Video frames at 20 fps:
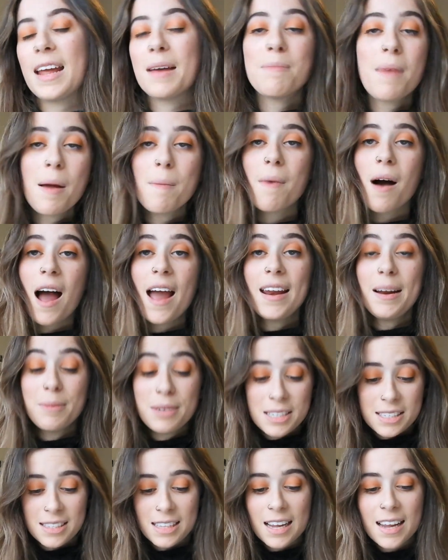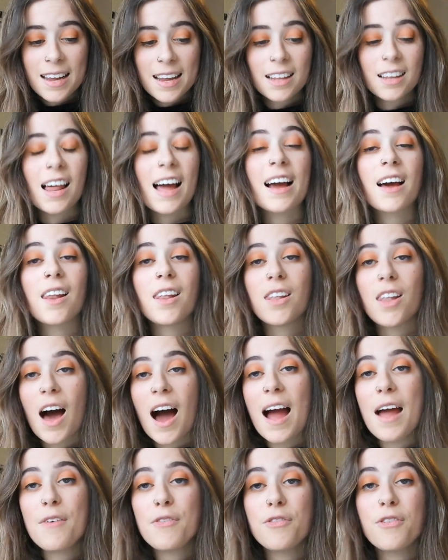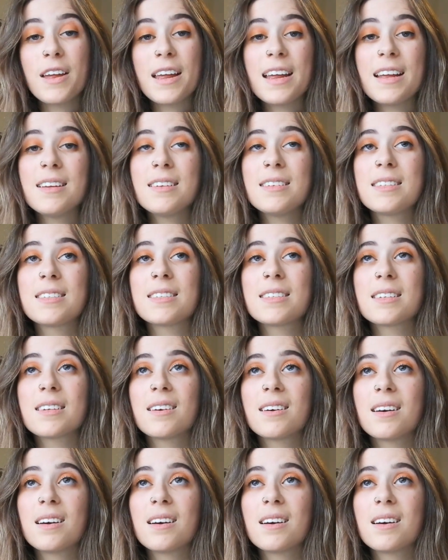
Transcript: In my mind, I'm just thinking, like, life is